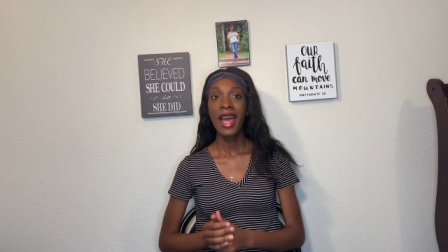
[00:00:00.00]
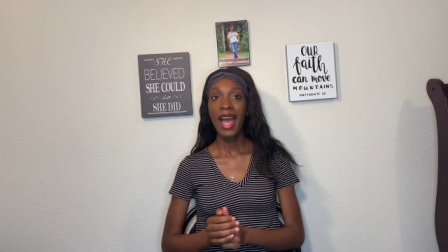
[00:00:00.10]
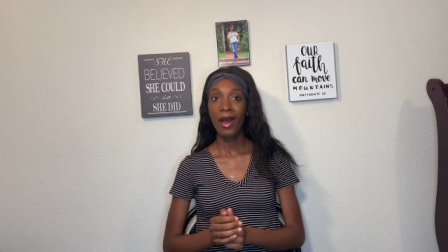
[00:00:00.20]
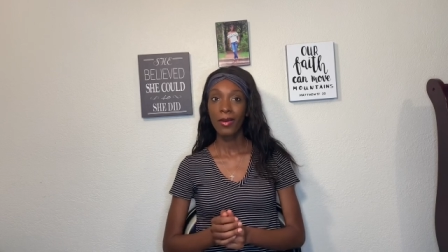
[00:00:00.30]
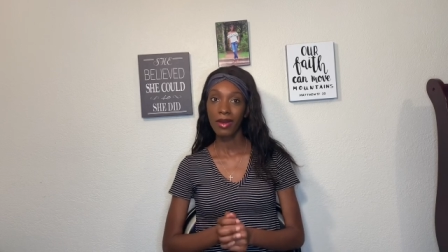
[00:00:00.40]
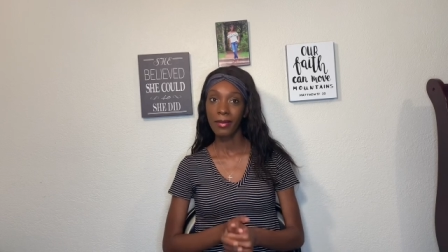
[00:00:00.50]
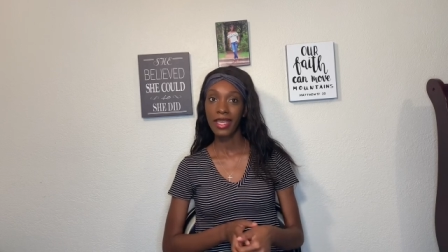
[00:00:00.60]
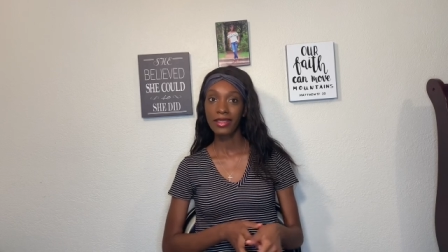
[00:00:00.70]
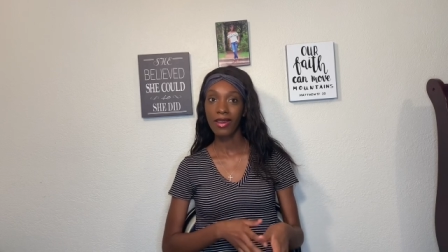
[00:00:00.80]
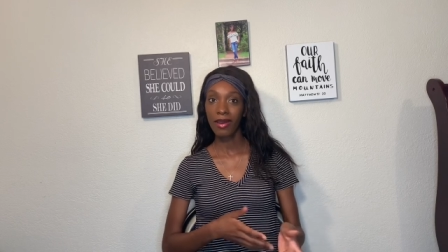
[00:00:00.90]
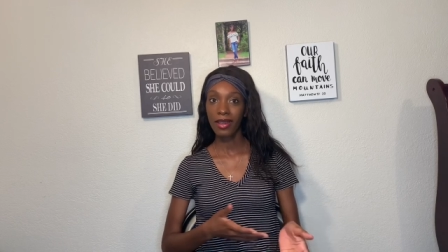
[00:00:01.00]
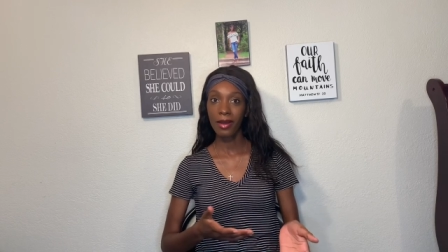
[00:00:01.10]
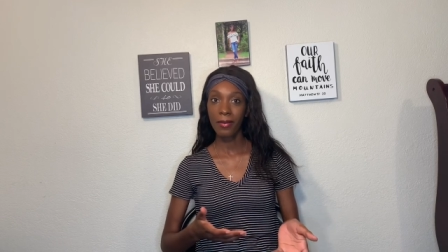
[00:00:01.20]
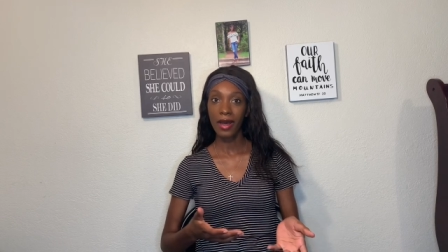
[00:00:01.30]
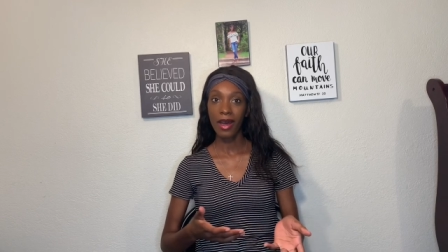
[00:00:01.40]
I will be talking
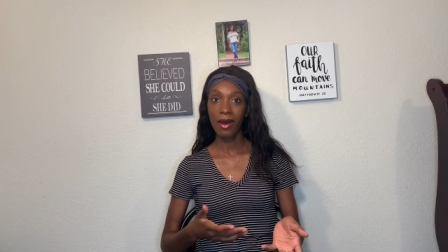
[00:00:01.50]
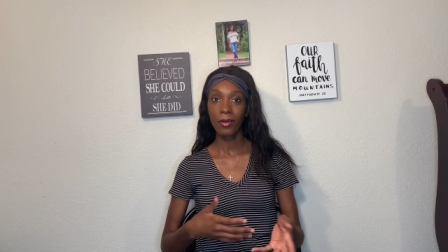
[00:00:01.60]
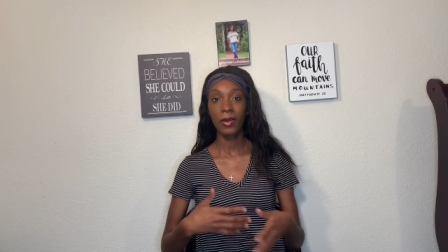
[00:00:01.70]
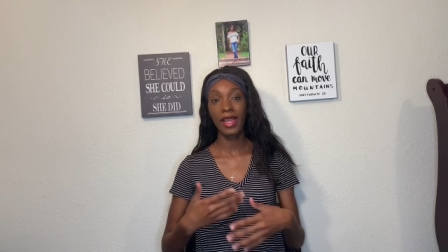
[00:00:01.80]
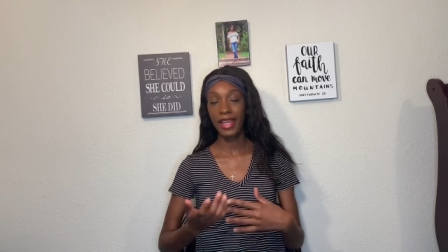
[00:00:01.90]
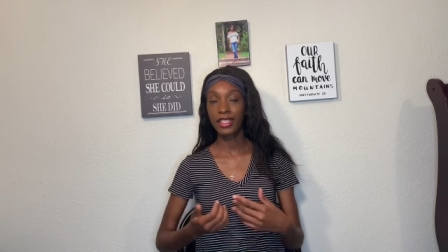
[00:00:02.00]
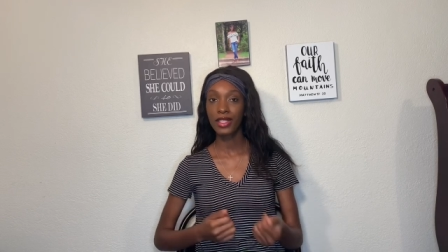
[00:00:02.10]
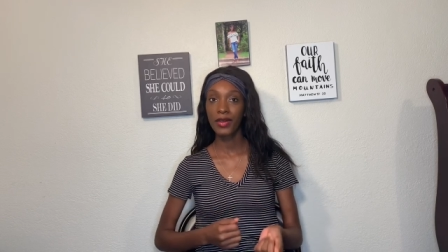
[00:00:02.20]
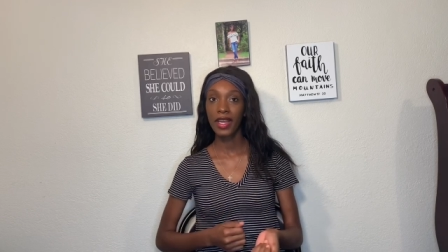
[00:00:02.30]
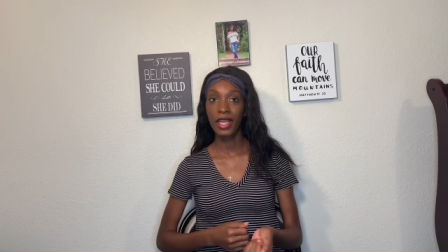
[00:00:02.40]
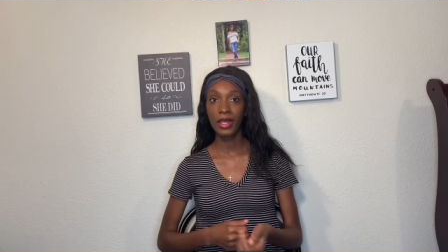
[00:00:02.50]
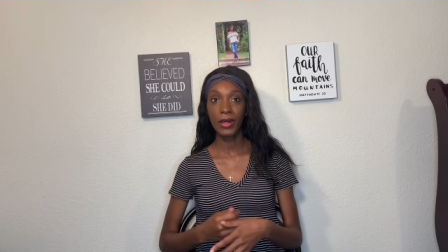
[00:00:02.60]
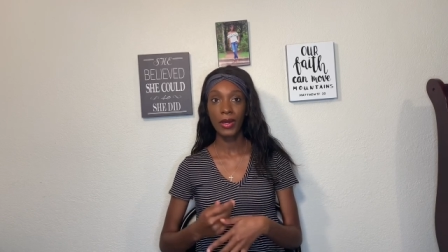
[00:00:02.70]
about answering you